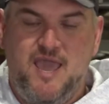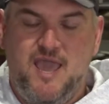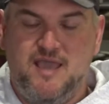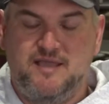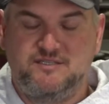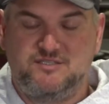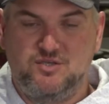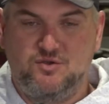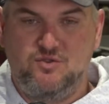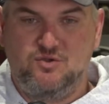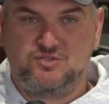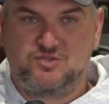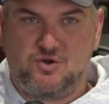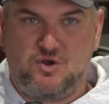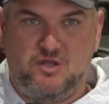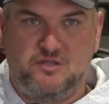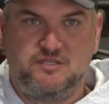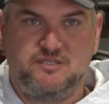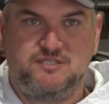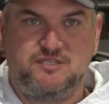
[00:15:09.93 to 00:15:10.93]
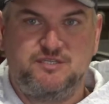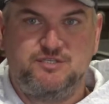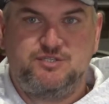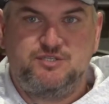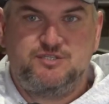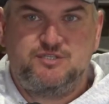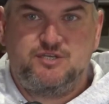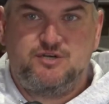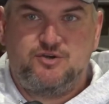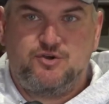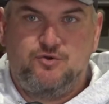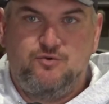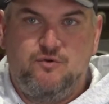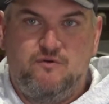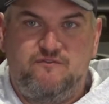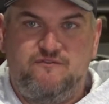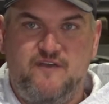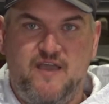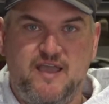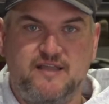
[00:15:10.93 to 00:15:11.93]
And so those are all decisions that are going to
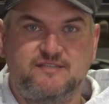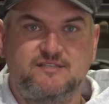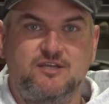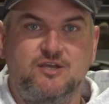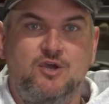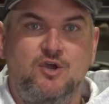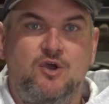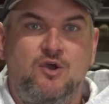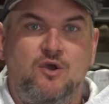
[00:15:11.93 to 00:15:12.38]
affect